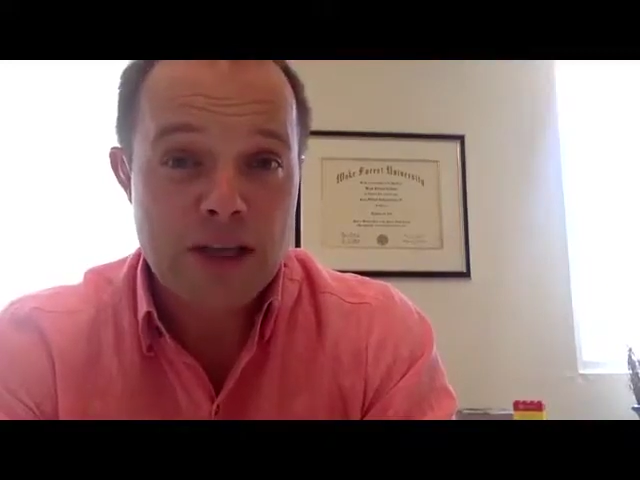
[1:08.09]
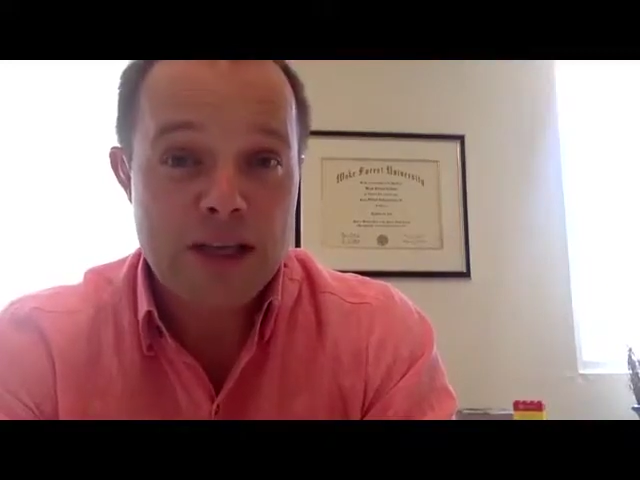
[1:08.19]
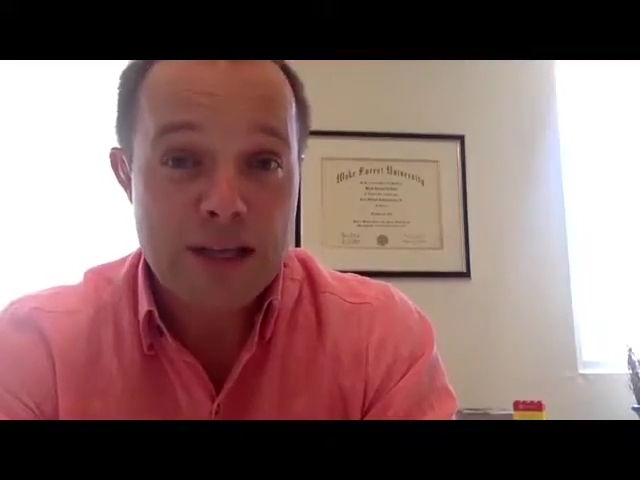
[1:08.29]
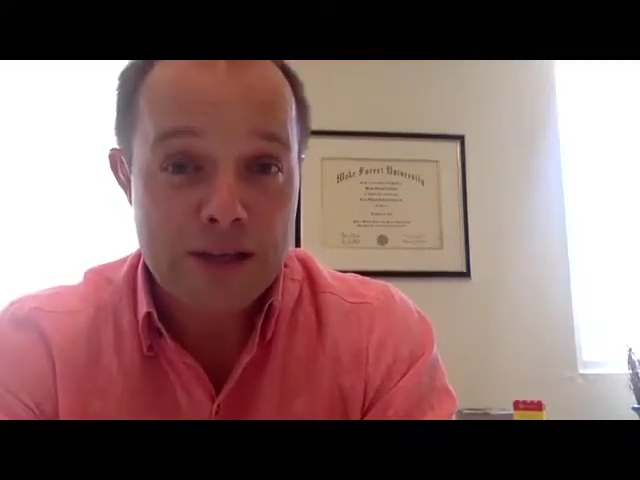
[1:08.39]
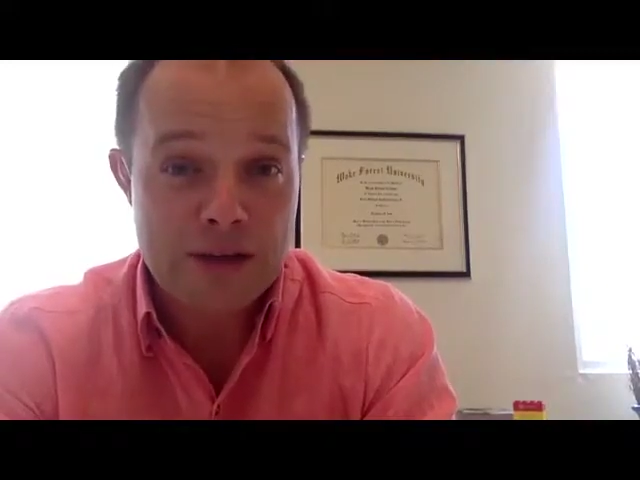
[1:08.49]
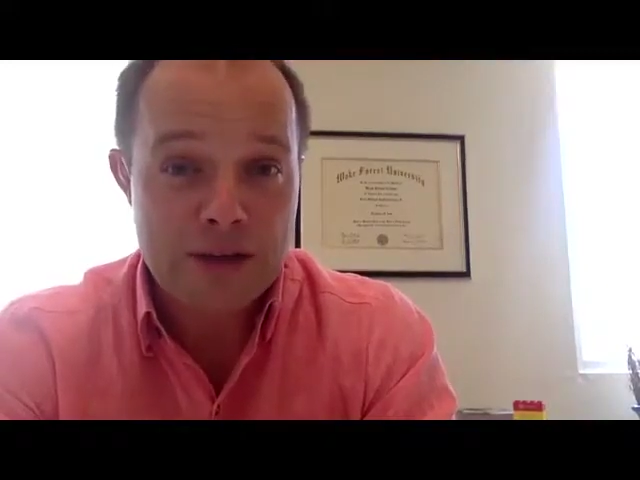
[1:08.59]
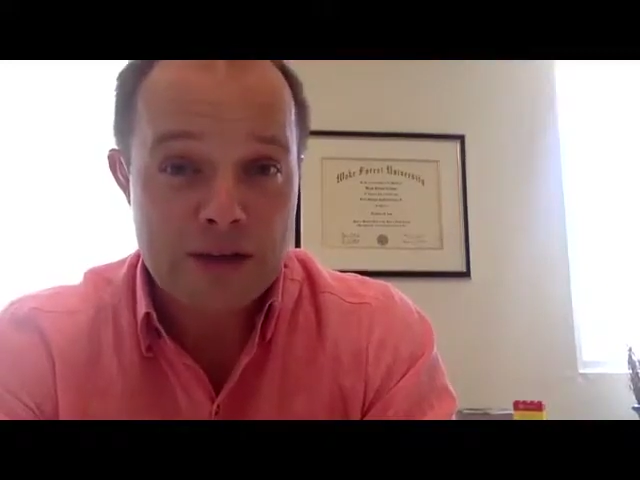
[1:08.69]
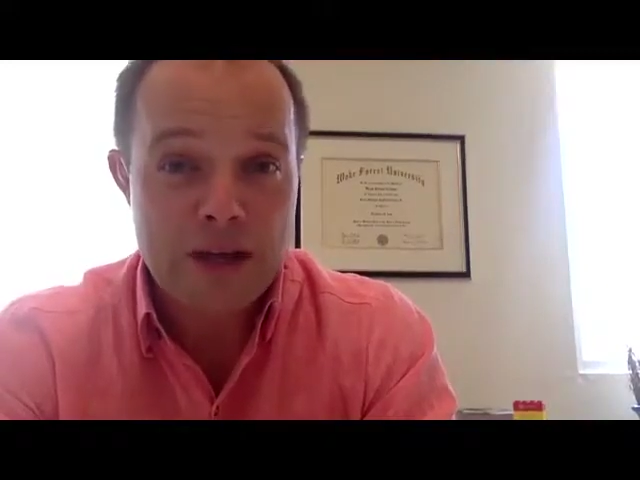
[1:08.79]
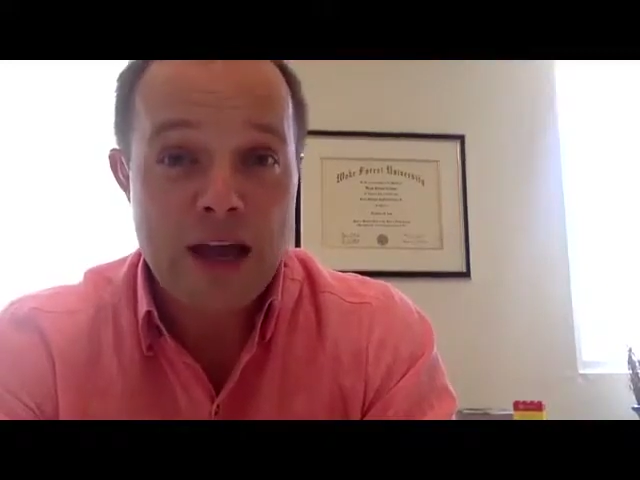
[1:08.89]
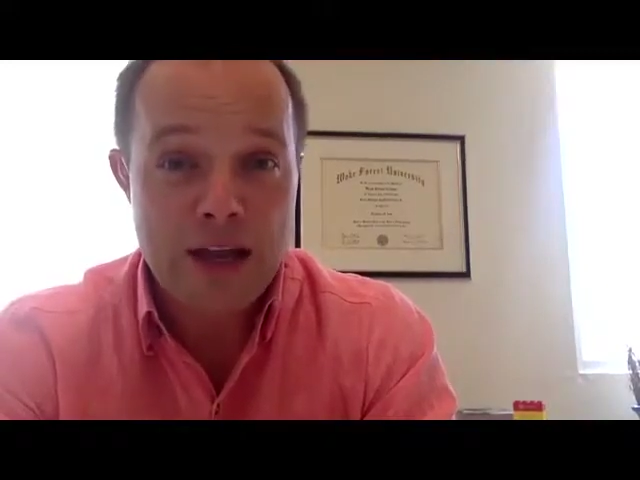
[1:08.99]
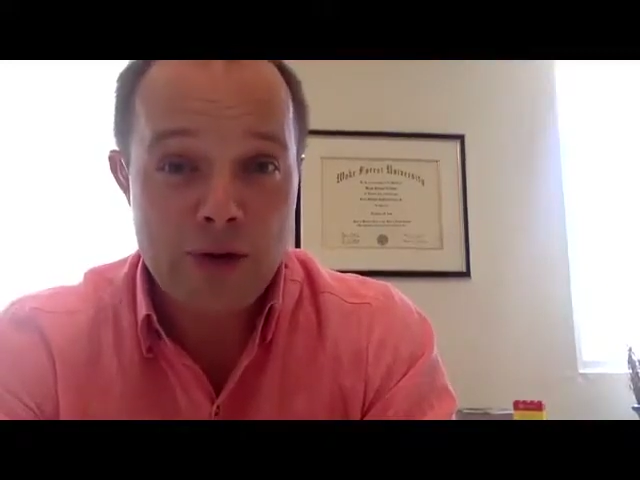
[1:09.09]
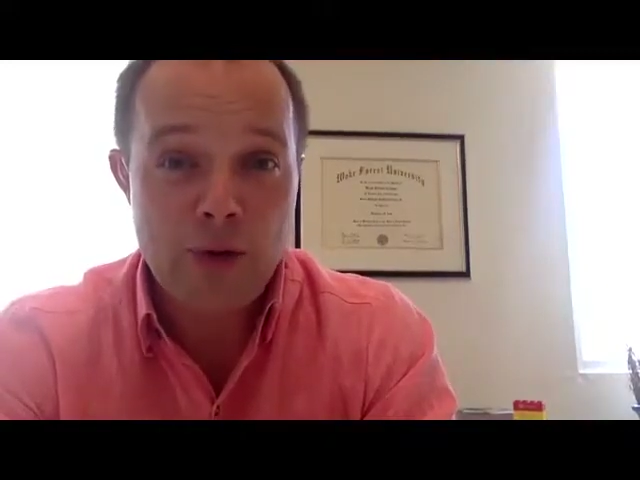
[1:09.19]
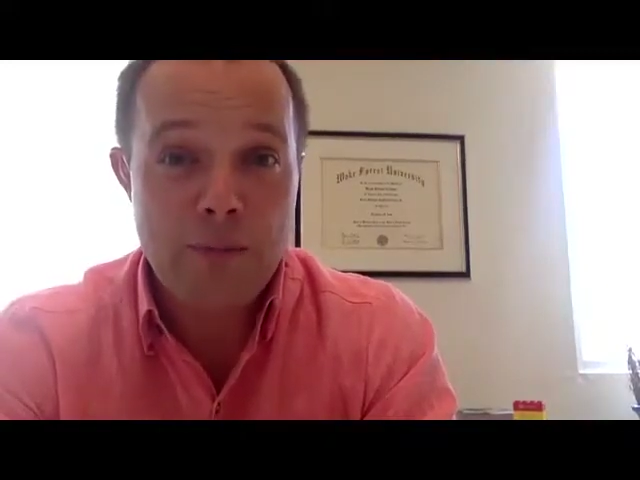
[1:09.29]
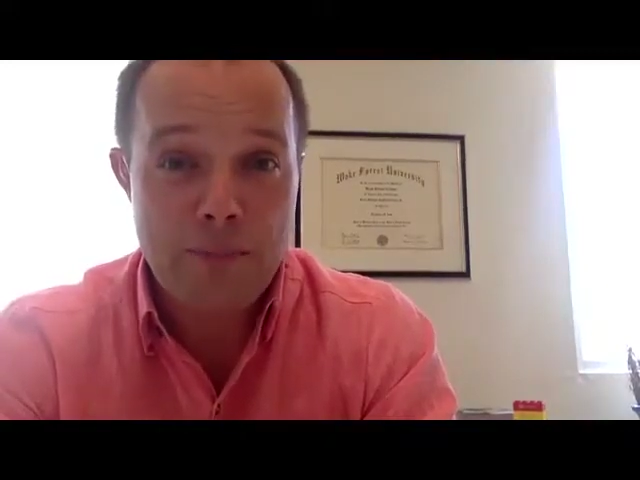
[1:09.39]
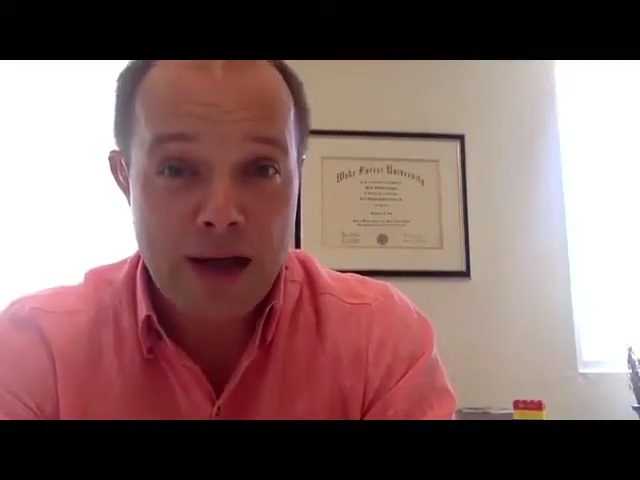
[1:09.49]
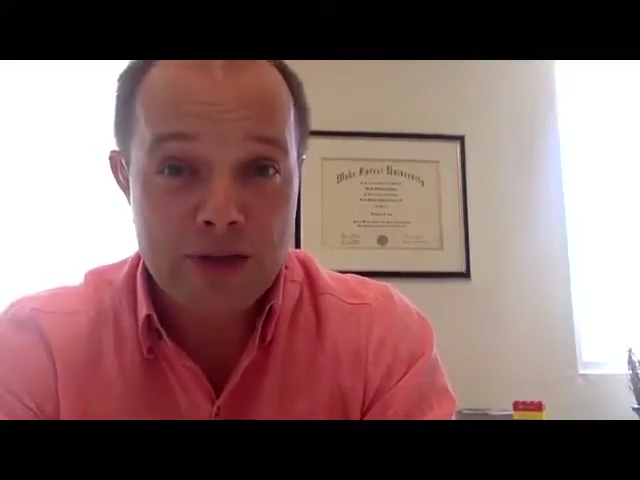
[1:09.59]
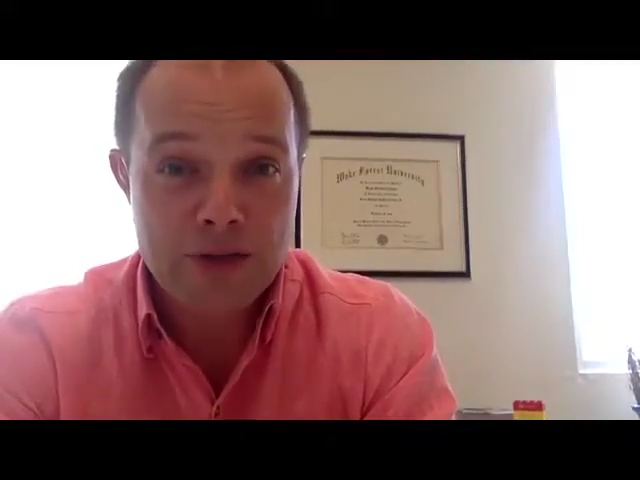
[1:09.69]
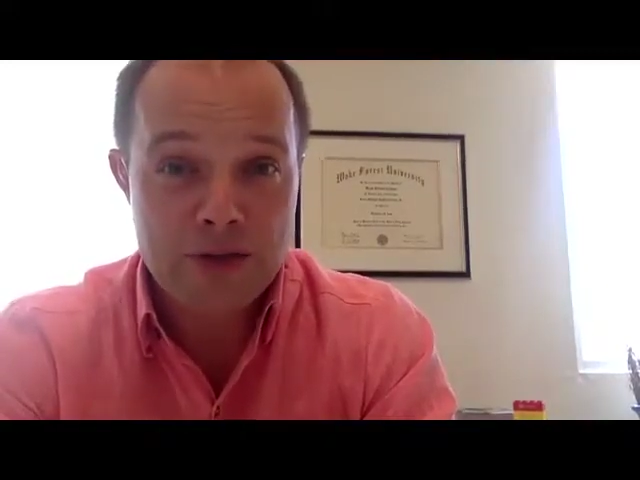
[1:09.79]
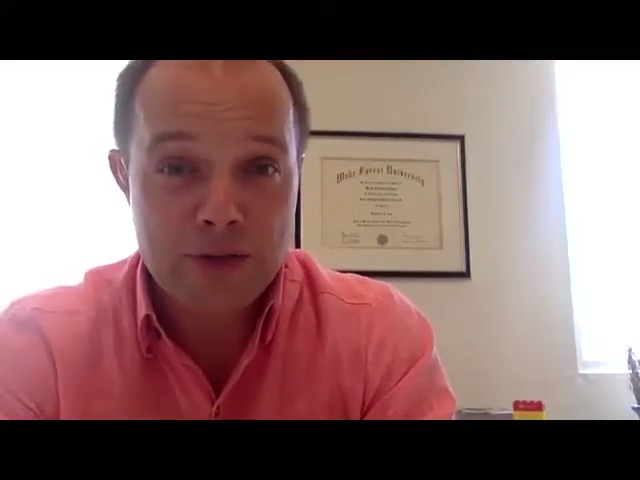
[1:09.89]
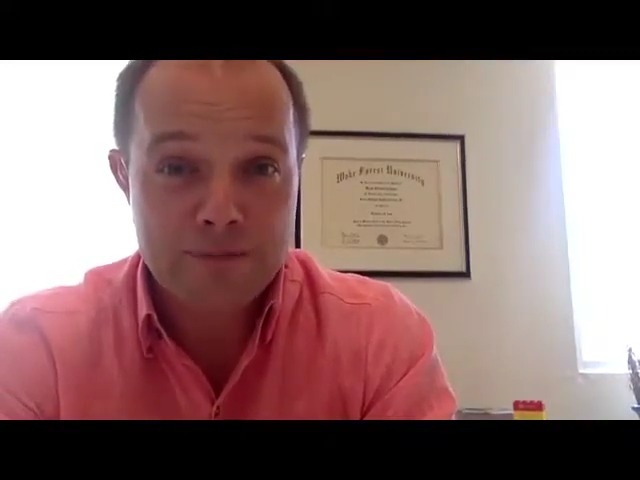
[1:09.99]
is an interim
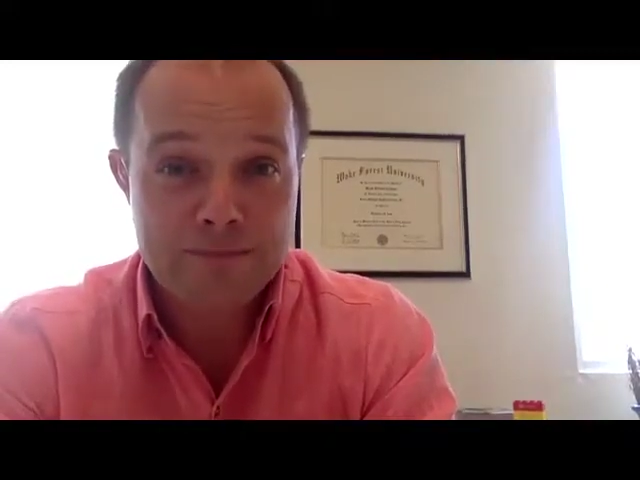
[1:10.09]
pastor.